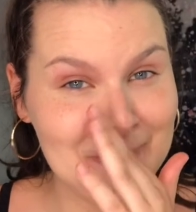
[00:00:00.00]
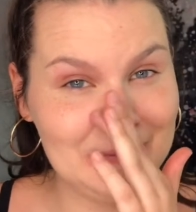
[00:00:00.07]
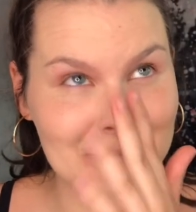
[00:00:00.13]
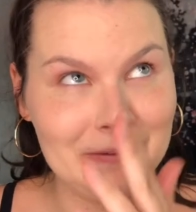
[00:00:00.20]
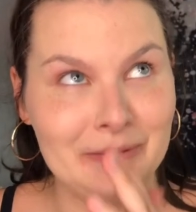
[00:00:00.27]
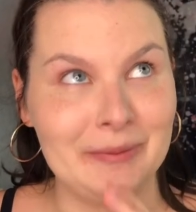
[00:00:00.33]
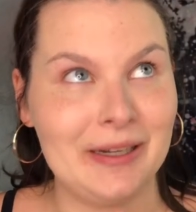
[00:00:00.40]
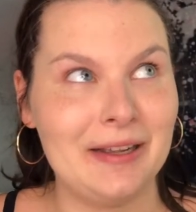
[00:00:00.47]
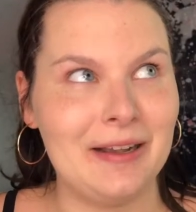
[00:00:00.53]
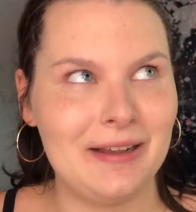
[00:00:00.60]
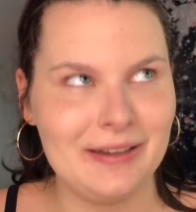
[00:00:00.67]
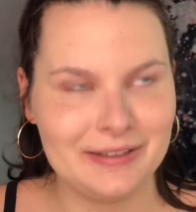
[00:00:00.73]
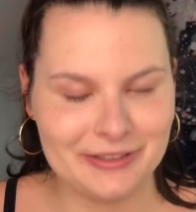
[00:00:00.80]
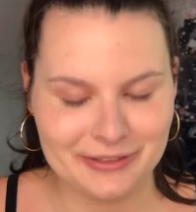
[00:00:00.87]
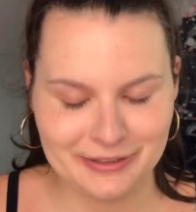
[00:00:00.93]
Oh my
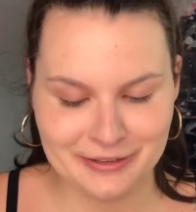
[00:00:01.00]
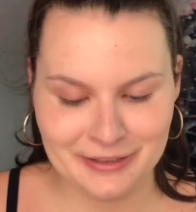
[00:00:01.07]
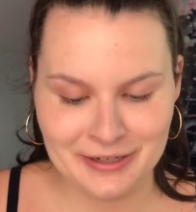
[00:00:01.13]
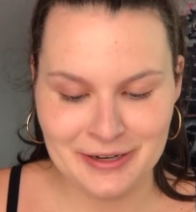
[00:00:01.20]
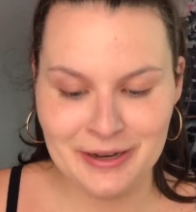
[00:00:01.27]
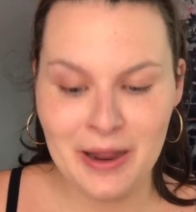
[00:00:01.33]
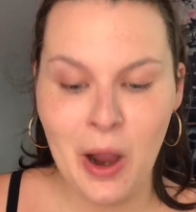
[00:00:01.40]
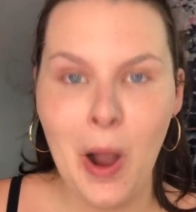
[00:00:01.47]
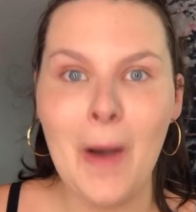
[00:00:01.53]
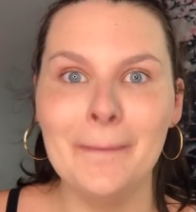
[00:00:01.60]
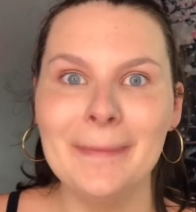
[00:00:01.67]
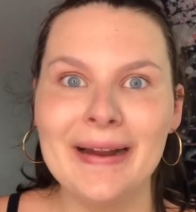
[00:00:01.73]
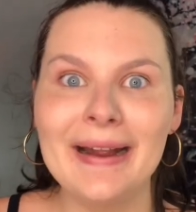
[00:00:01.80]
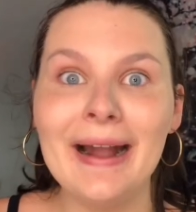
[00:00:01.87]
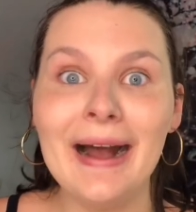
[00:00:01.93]
gosh. Oh
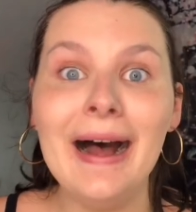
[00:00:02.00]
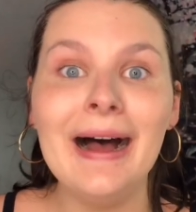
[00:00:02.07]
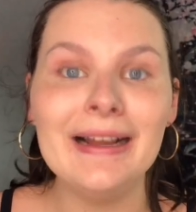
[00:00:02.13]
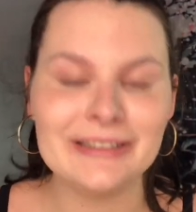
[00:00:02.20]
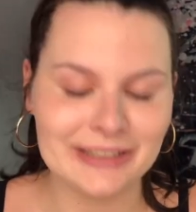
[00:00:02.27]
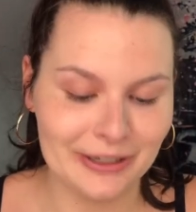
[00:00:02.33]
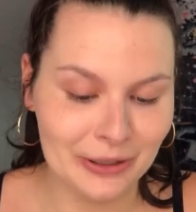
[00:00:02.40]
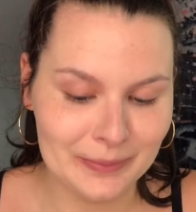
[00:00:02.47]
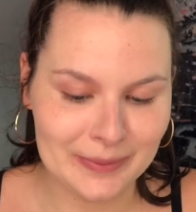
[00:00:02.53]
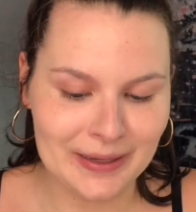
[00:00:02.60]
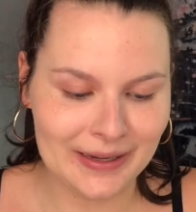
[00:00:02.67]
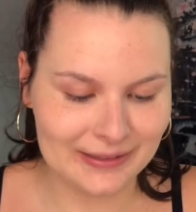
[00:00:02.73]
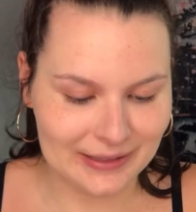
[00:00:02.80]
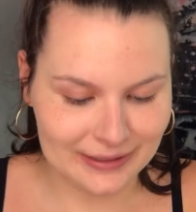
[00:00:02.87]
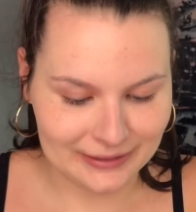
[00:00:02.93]
my gosh. I hope you
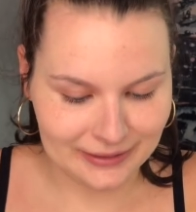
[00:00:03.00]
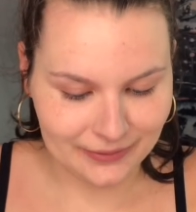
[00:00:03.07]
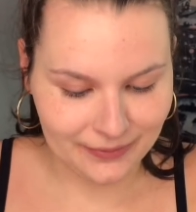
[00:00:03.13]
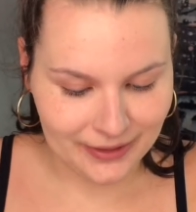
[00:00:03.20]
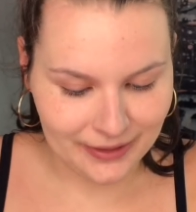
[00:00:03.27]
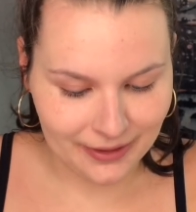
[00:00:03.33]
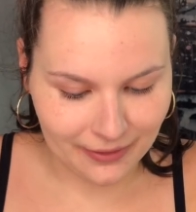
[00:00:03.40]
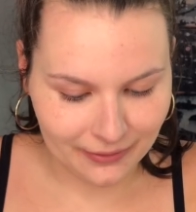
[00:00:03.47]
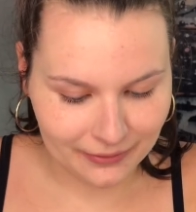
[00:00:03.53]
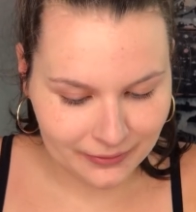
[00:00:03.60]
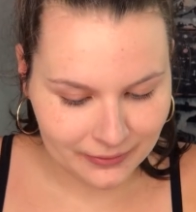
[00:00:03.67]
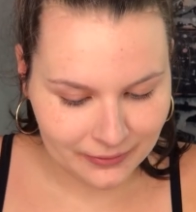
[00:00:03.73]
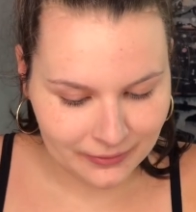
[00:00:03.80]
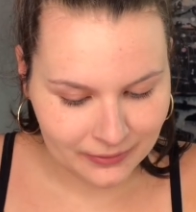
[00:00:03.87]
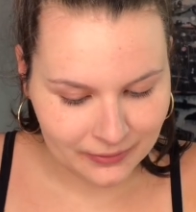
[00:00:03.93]
guys like this video.
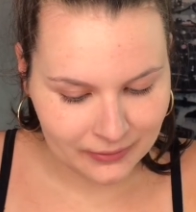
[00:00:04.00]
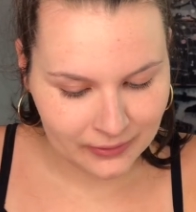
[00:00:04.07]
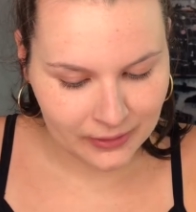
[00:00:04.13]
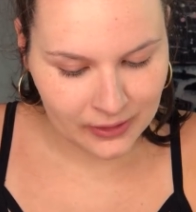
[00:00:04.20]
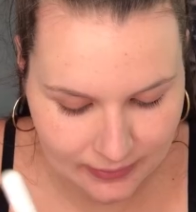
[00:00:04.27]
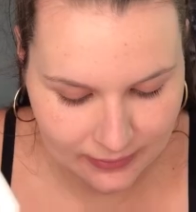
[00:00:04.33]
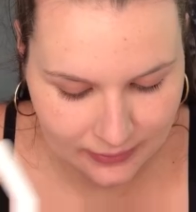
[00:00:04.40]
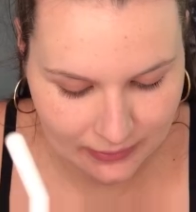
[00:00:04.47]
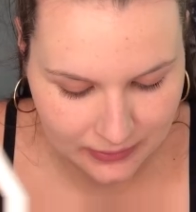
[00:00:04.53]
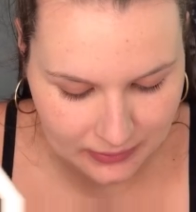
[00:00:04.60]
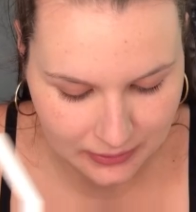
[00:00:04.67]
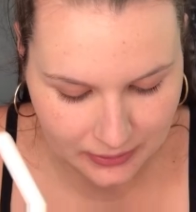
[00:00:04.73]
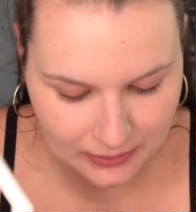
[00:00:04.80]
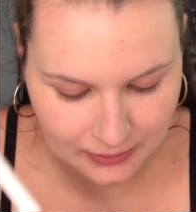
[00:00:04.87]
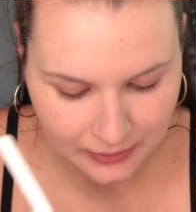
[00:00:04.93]

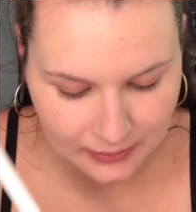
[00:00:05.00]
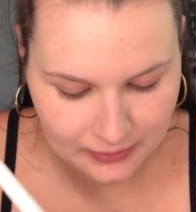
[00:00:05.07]
Ugh.